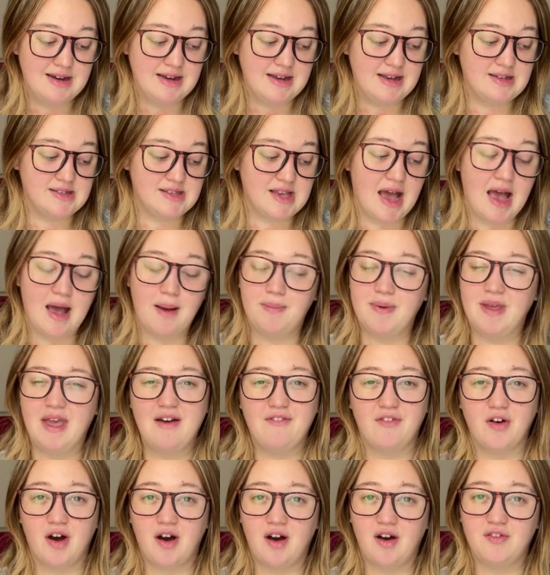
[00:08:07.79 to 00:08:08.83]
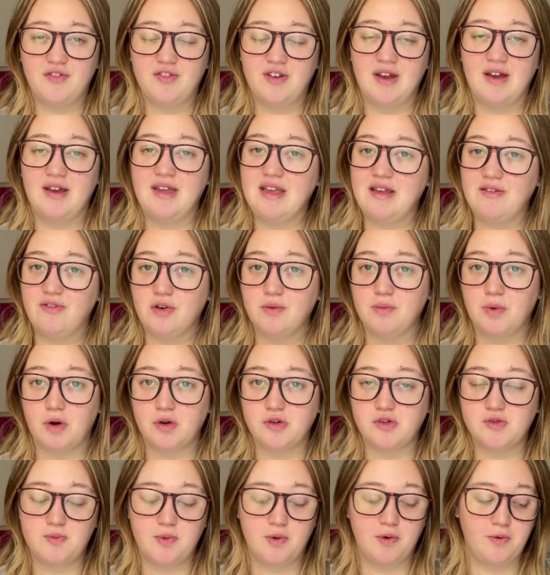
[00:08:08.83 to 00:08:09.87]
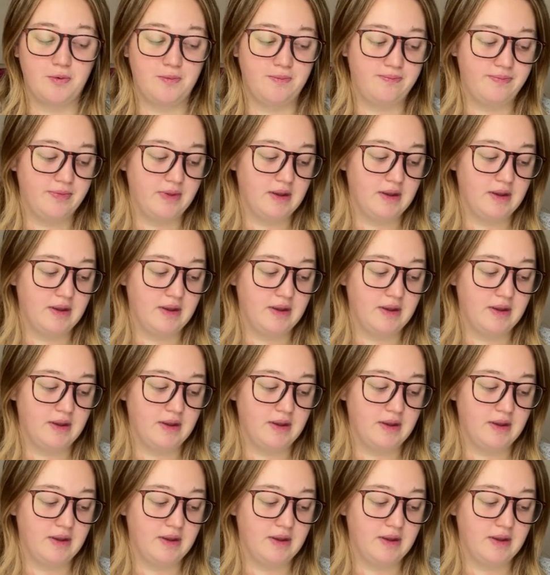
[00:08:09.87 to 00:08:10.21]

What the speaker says: is a happy ever after even possible?